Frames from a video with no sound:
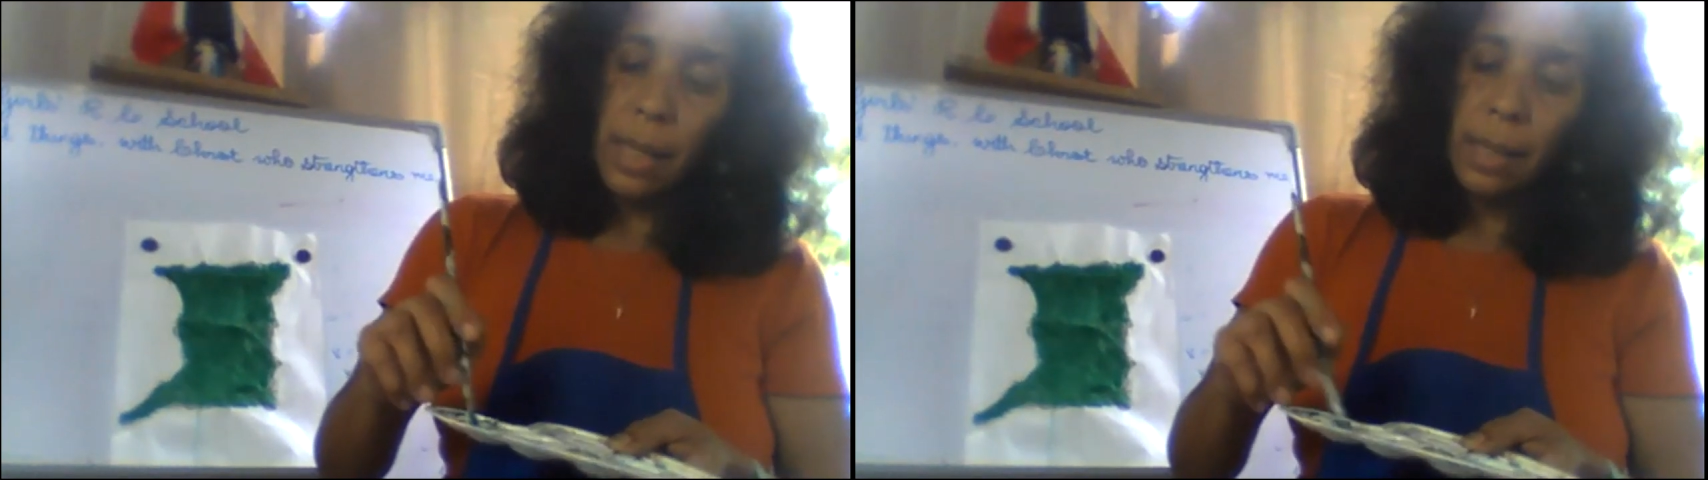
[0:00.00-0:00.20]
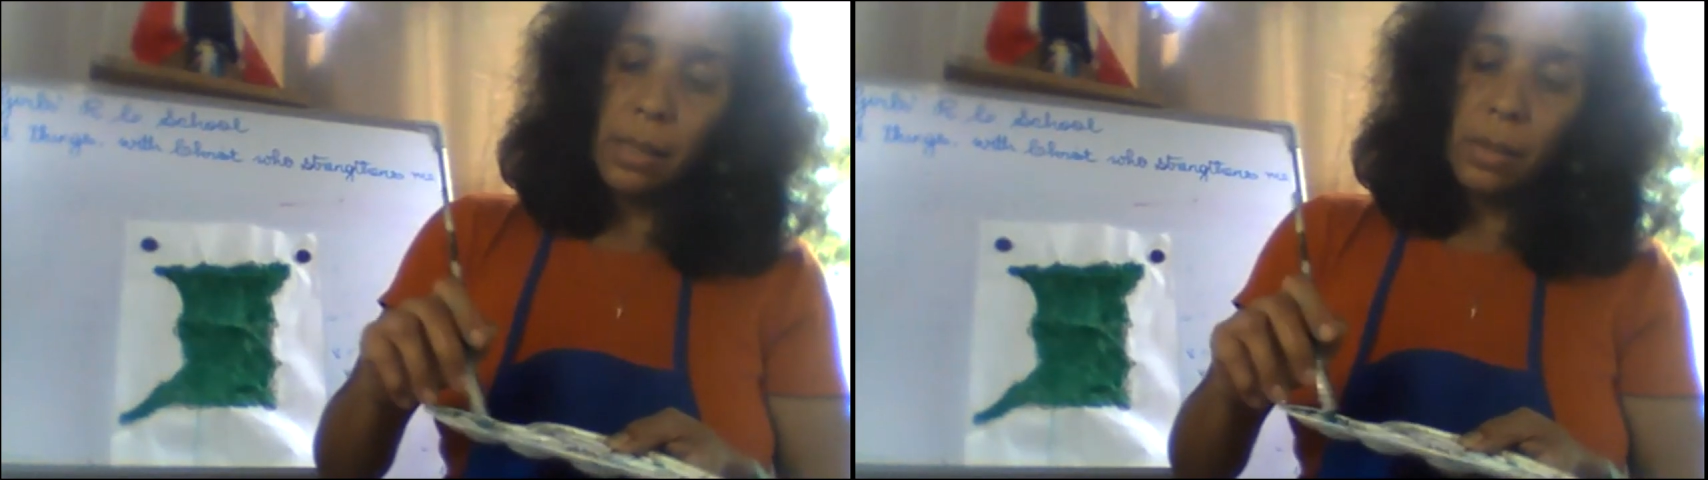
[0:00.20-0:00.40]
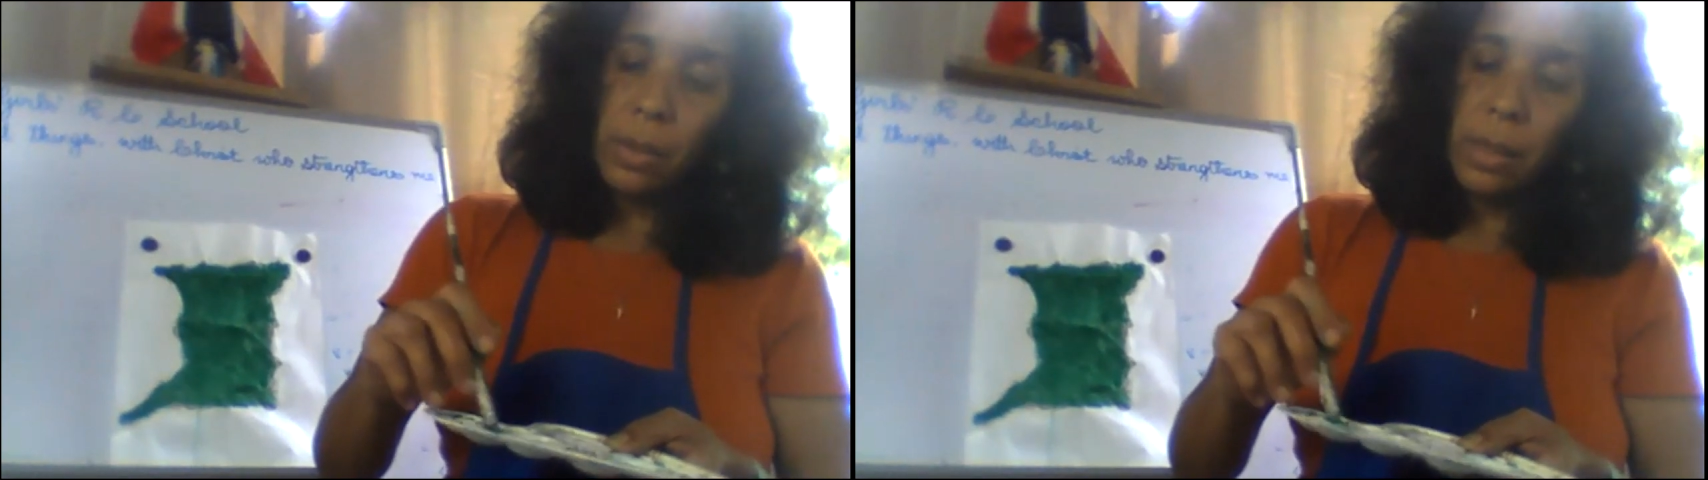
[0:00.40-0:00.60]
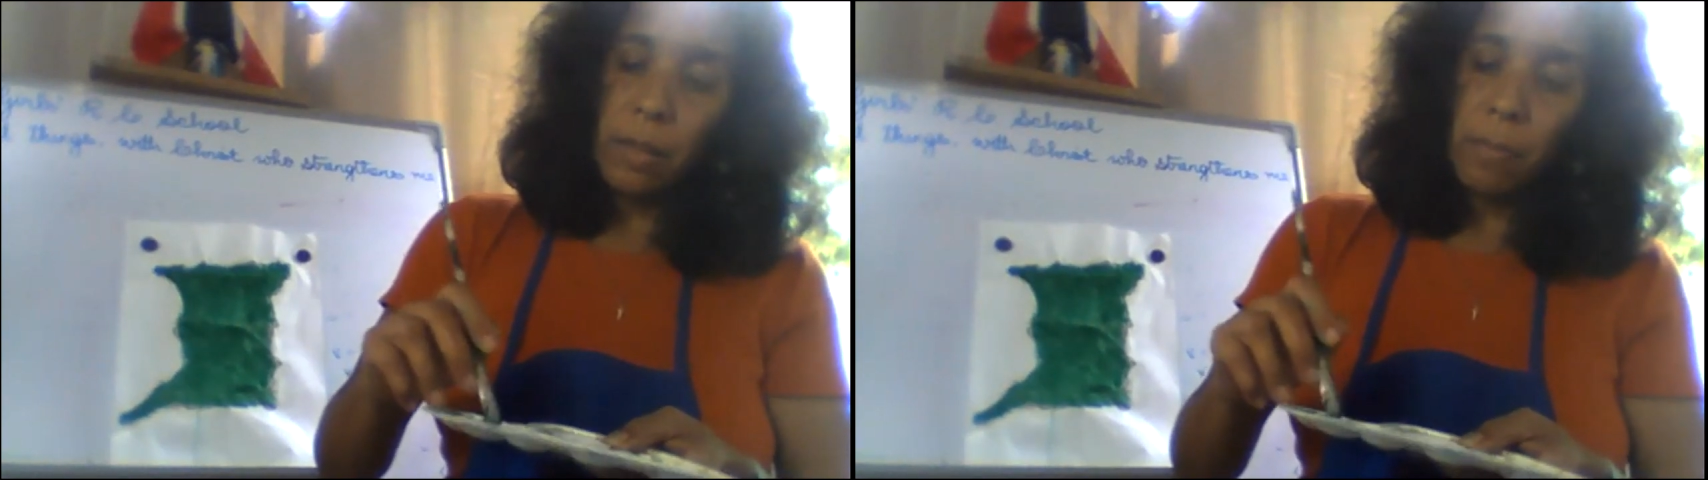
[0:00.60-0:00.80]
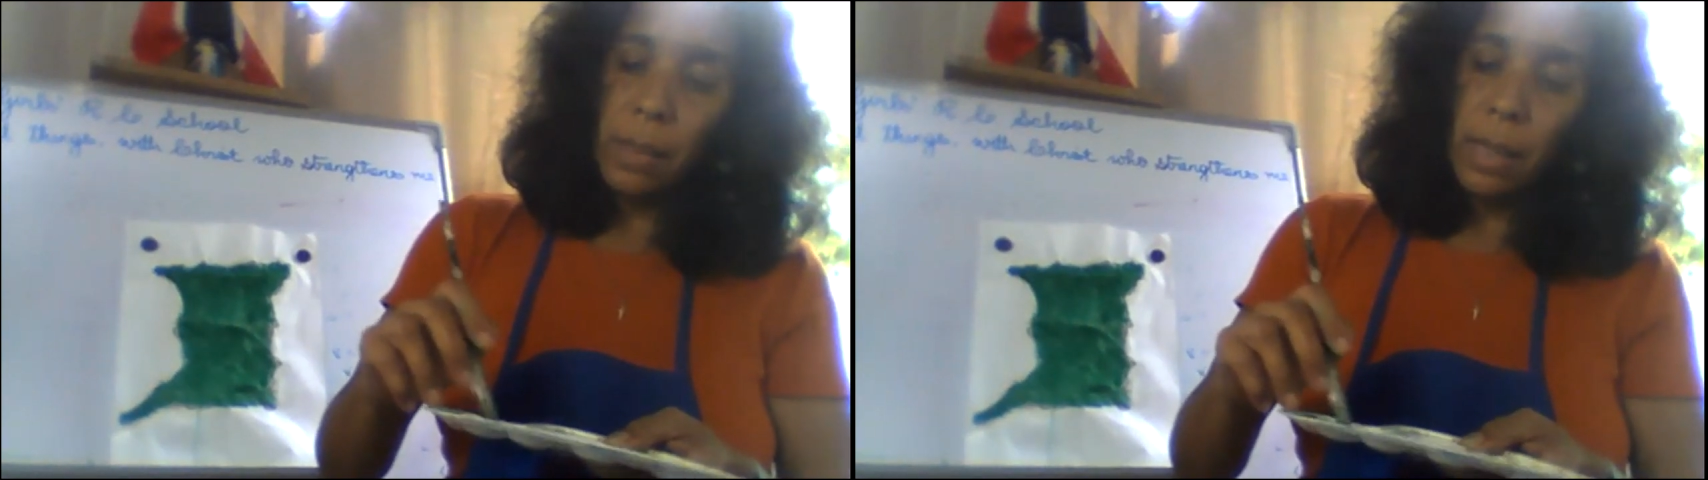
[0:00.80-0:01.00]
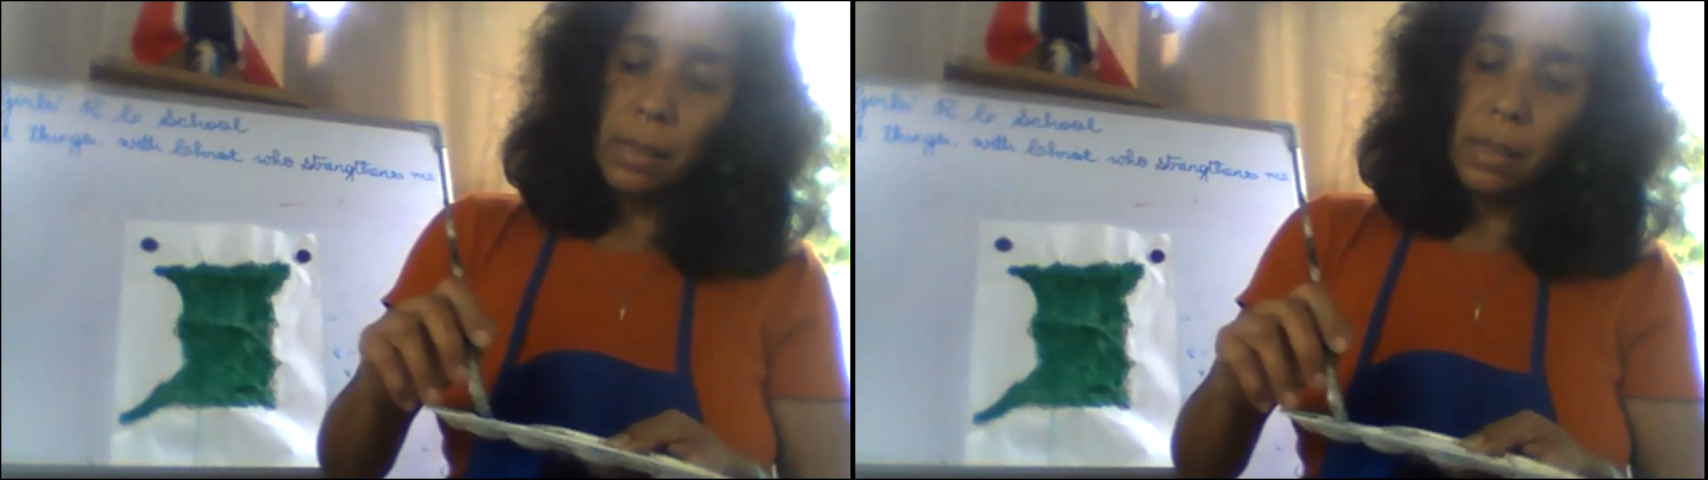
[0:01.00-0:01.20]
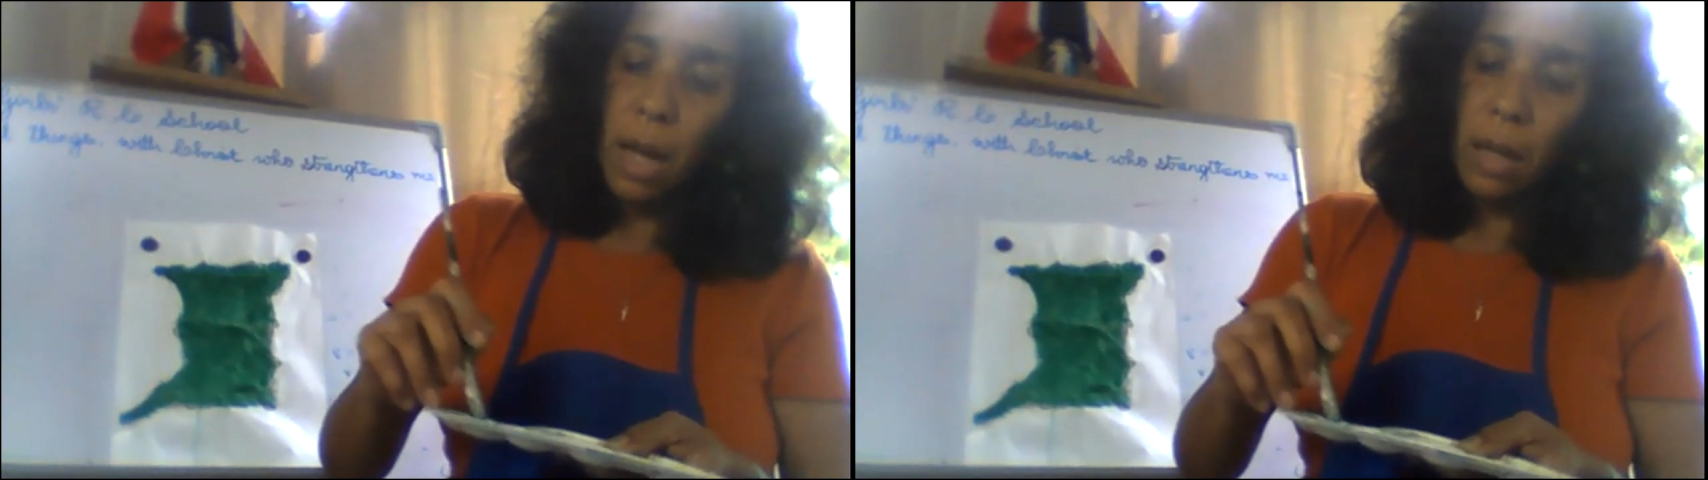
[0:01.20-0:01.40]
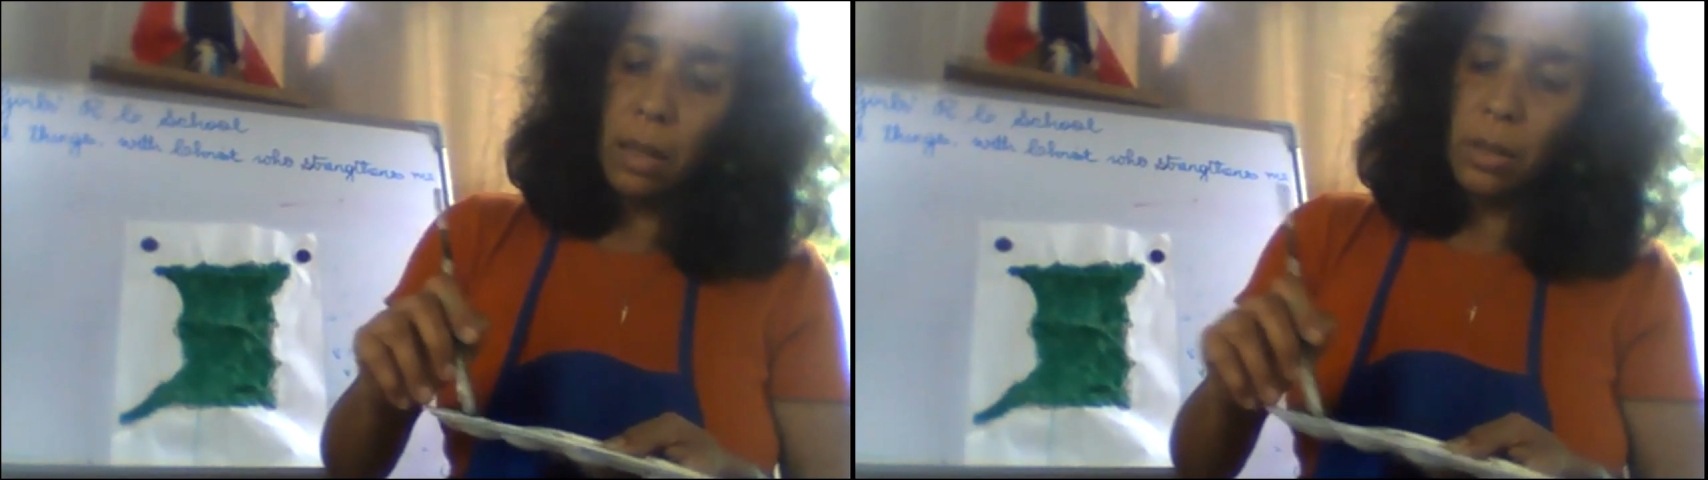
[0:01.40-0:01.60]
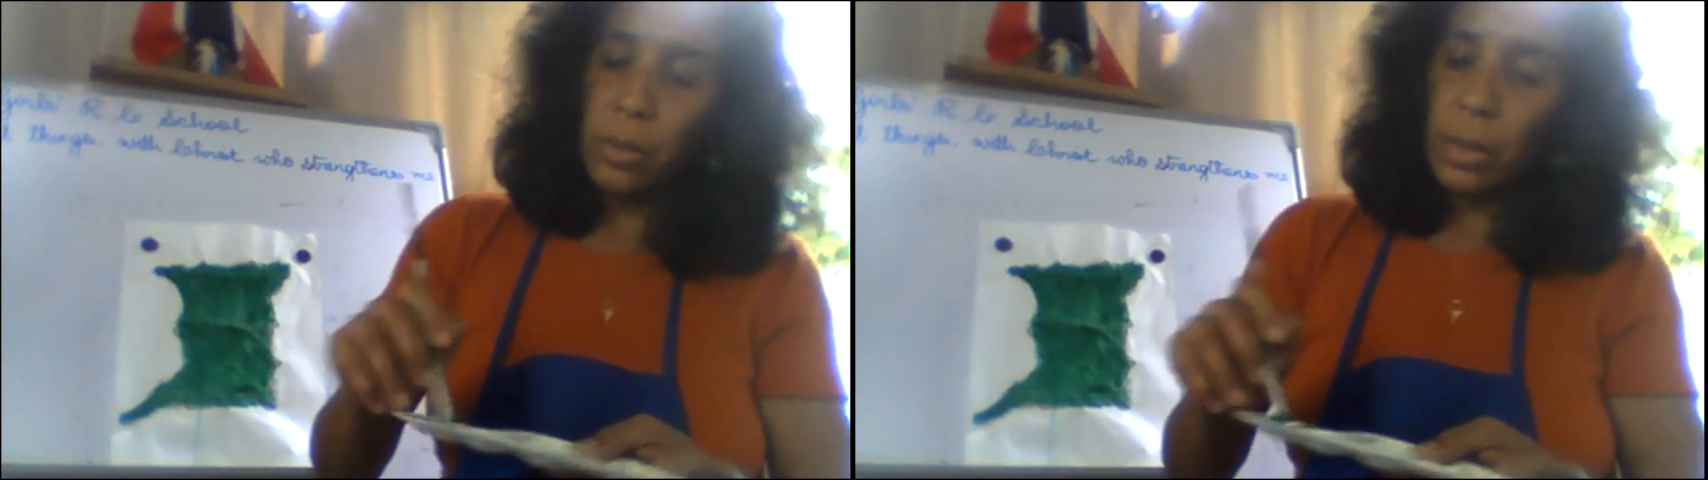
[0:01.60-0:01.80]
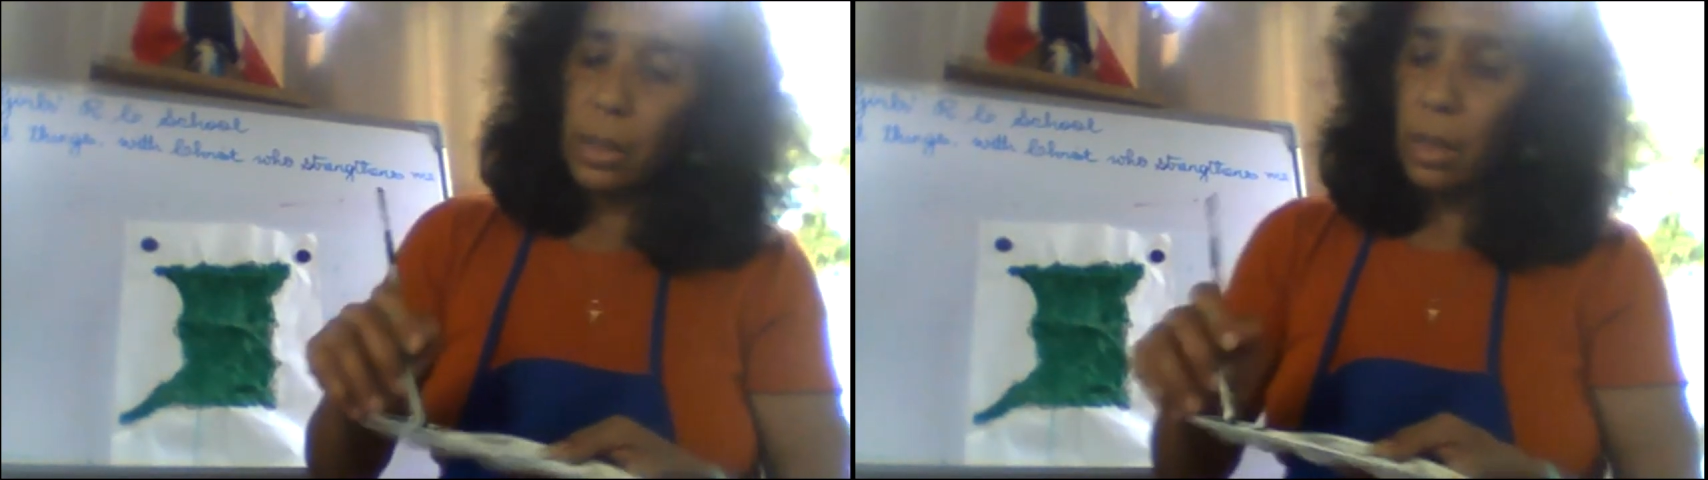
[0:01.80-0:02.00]
and it's gonna give me a darker
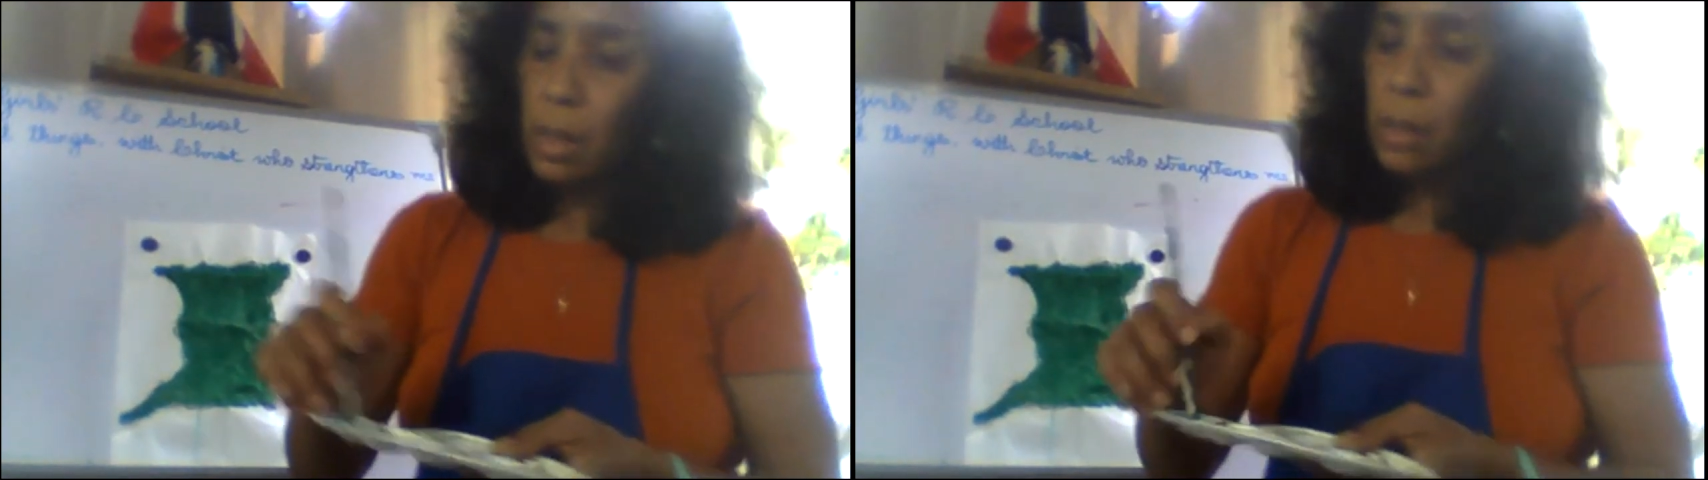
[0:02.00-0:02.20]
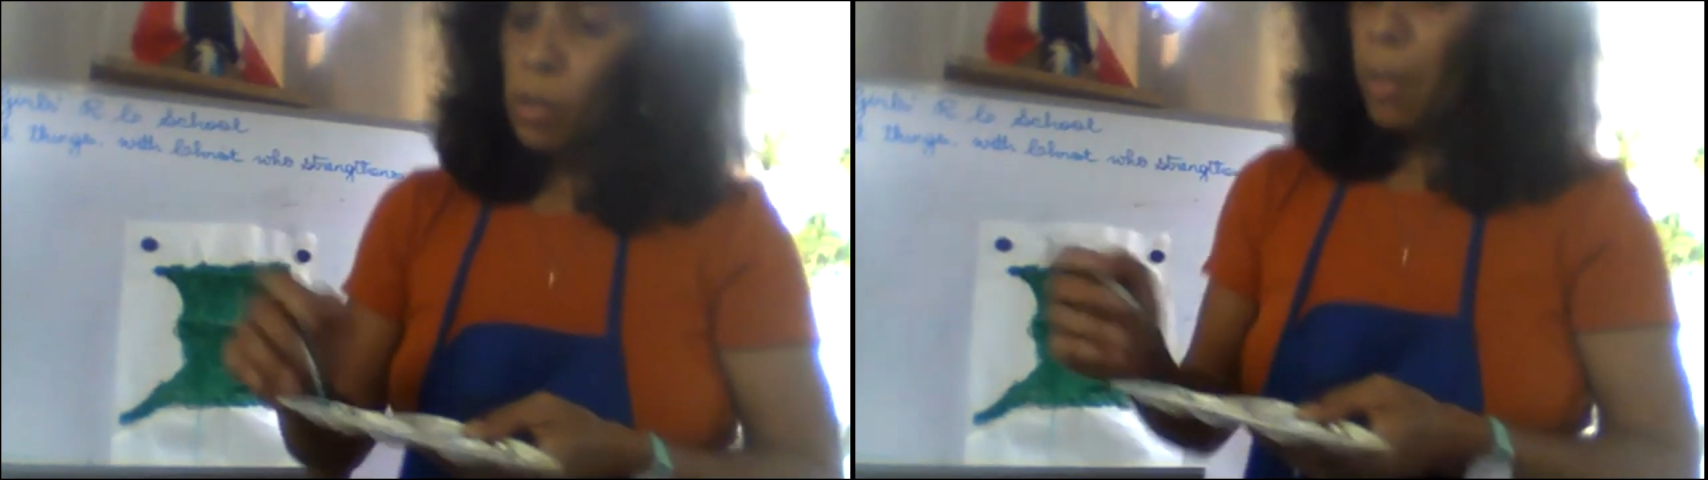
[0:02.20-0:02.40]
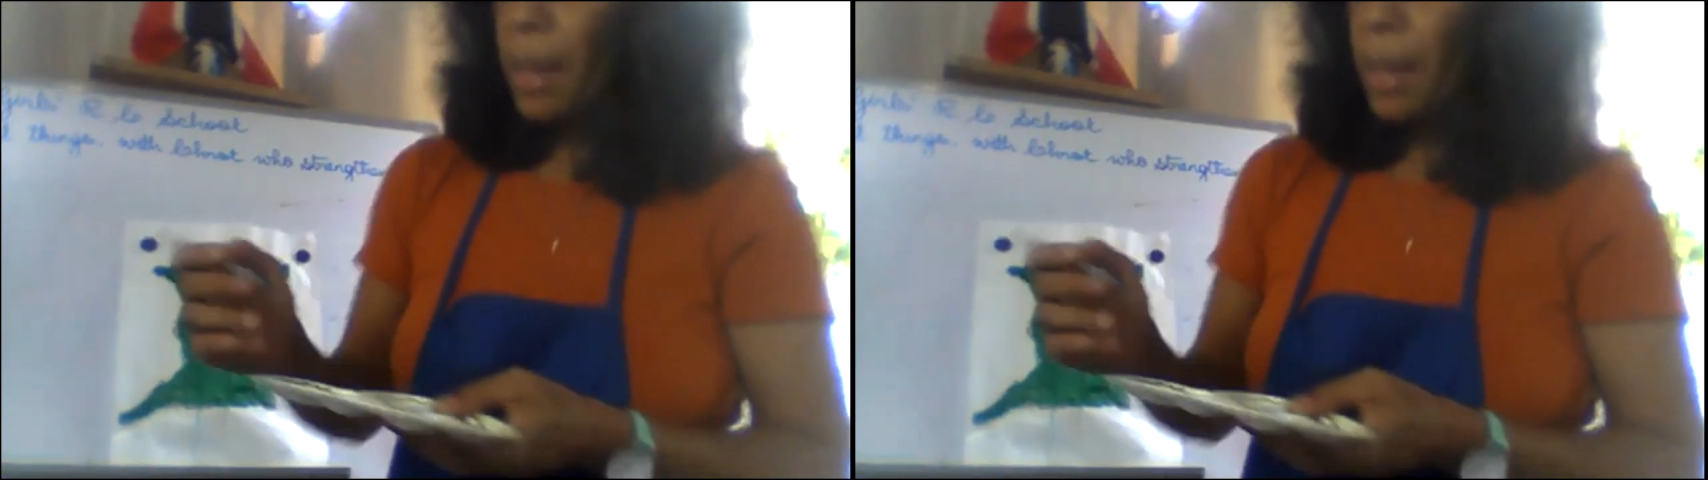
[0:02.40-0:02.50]
green. So